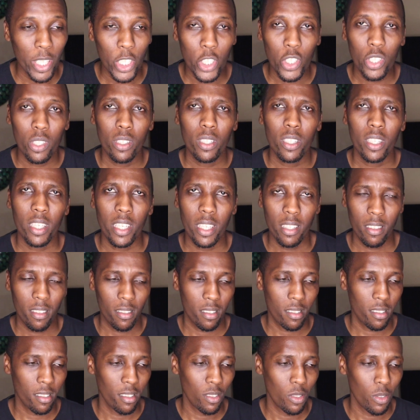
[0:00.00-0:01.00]
mentioned,
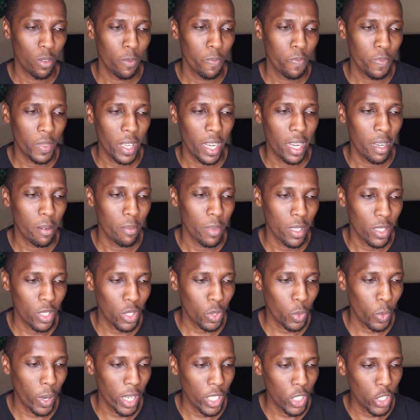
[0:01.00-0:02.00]
it's, you know,
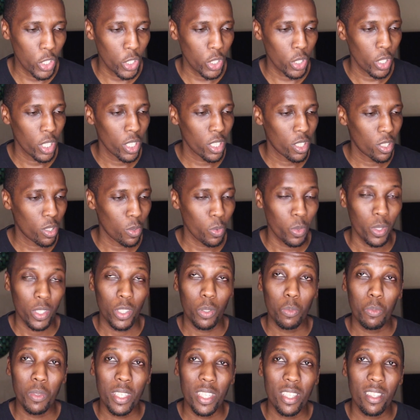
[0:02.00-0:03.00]
it's quite short,
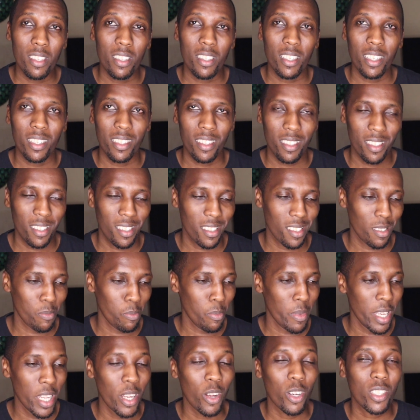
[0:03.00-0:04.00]
which means it
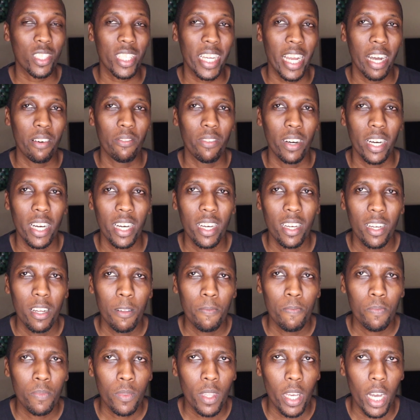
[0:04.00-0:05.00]
may not cover
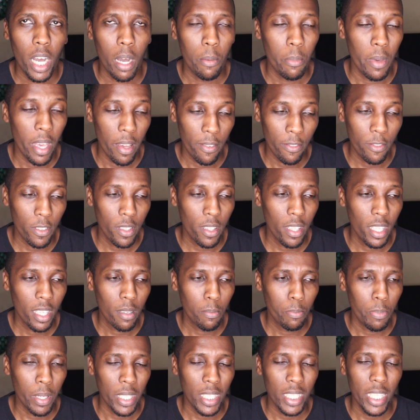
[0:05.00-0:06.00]

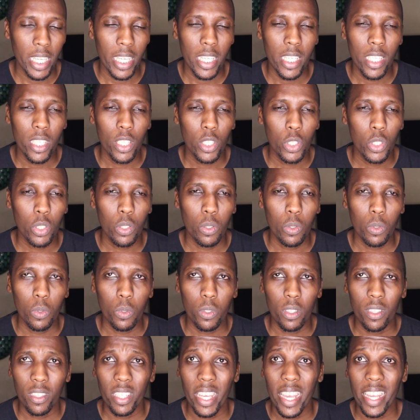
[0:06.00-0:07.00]
everything pertaining
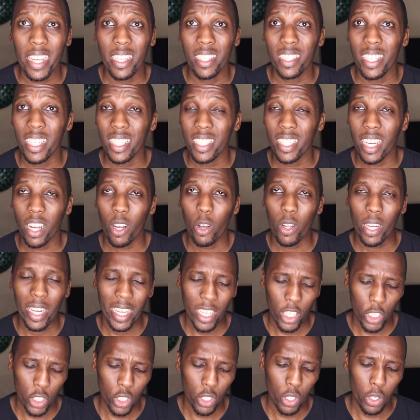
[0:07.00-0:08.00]
to, say, data
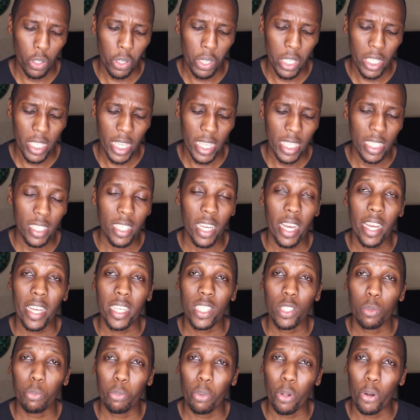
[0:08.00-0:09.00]
collection, data
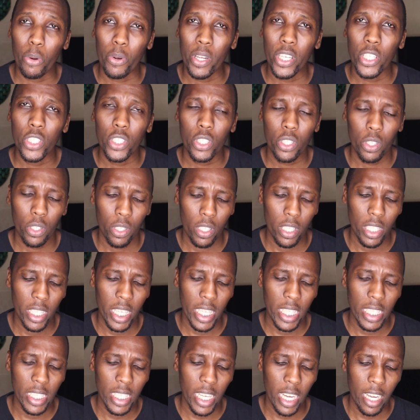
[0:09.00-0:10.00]
exploration,
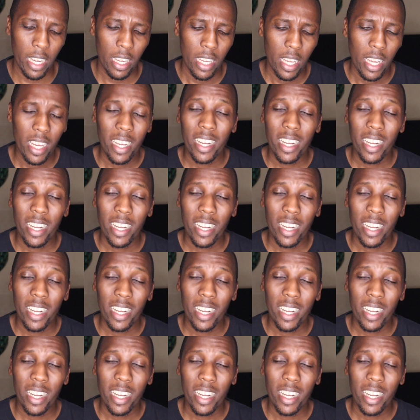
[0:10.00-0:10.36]
data